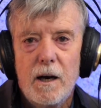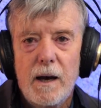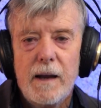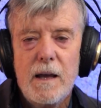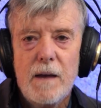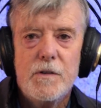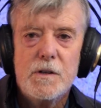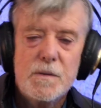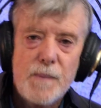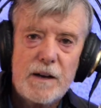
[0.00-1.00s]
Again,
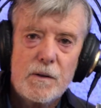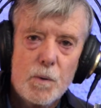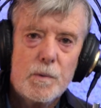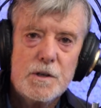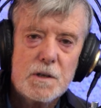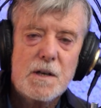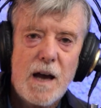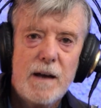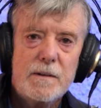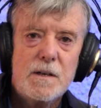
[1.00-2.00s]
this is matter that we just
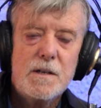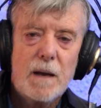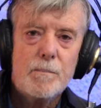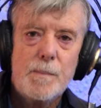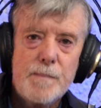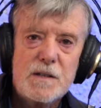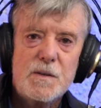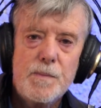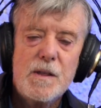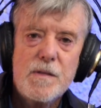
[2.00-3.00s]
can't detect, but
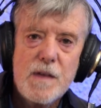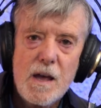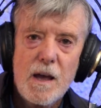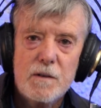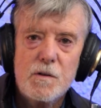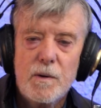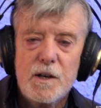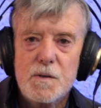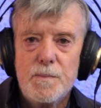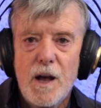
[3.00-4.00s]
must be there to
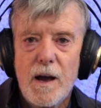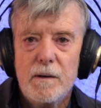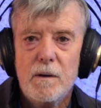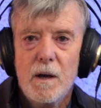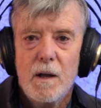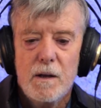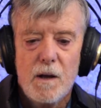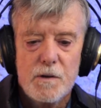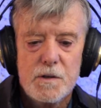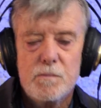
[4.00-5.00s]
explain,
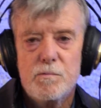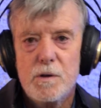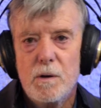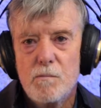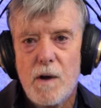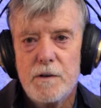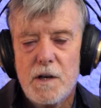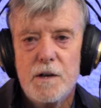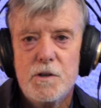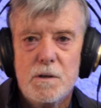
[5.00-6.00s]
certain
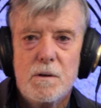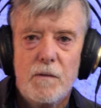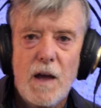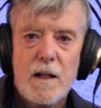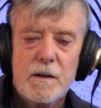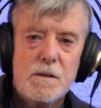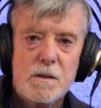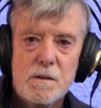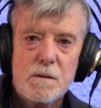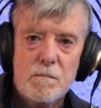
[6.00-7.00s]
rotation of
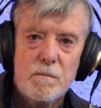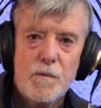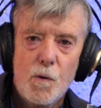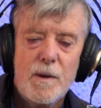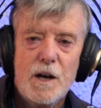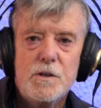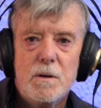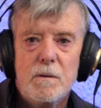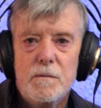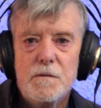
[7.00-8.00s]
galaxies and
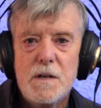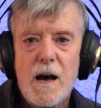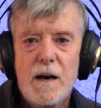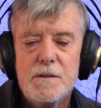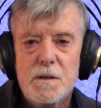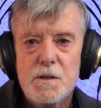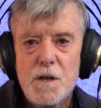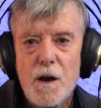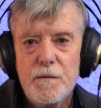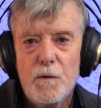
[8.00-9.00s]
formation of stars and
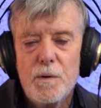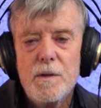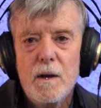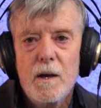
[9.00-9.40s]
so forth.